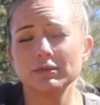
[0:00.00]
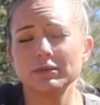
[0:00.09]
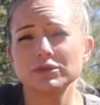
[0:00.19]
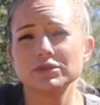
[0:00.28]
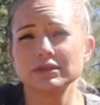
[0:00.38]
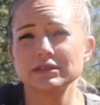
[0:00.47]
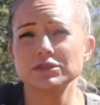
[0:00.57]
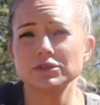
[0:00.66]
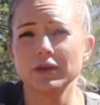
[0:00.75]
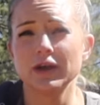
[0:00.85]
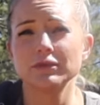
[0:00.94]
emotionally
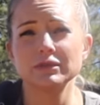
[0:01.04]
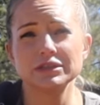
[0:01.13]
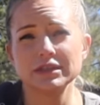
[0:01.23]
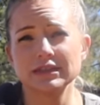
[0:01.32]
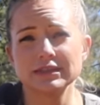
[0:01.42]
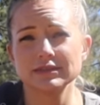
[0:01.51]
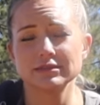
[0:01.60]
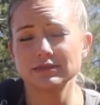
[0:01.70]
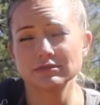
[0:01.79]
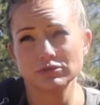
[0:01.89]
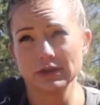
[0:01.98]
strong, which I think
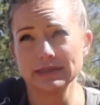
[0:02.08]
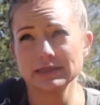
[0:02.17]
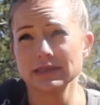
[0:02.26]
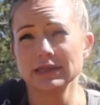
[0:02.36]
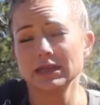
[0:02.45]
is great.